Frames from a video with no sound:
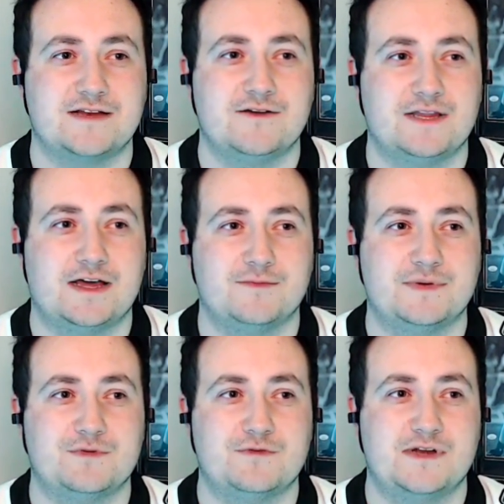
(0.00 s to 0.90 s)
I know a lot of
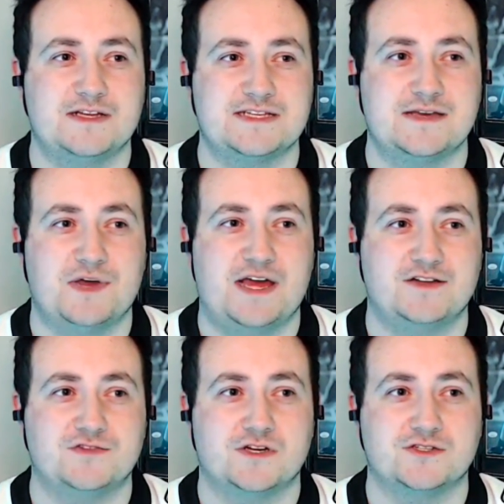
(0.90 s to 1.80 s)
people want to see him at
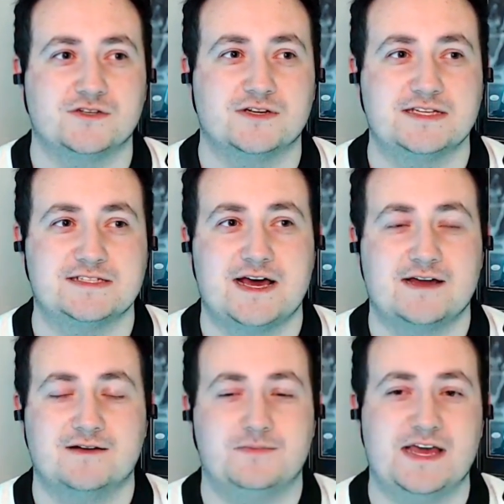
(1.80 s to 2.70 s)
edge rusher. He's
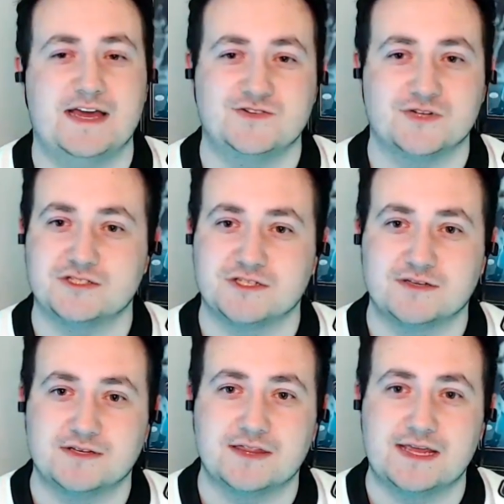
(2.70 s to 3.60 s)
not going to play edge rusher
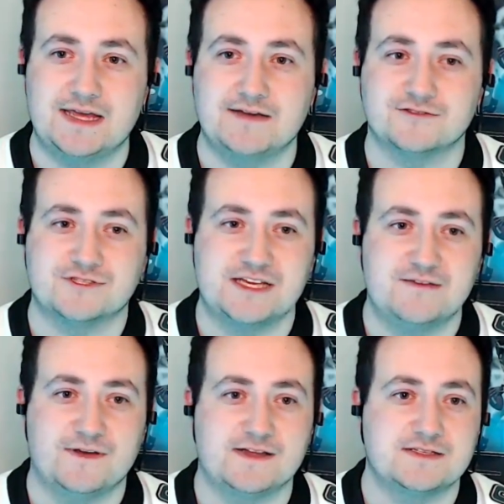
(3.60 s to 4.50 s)
in the Eagles
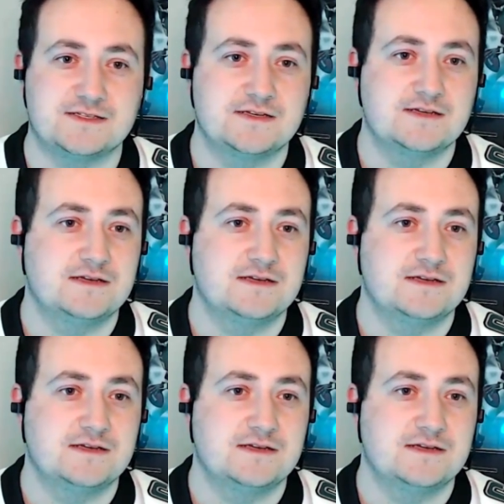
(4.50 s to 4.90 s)
defense.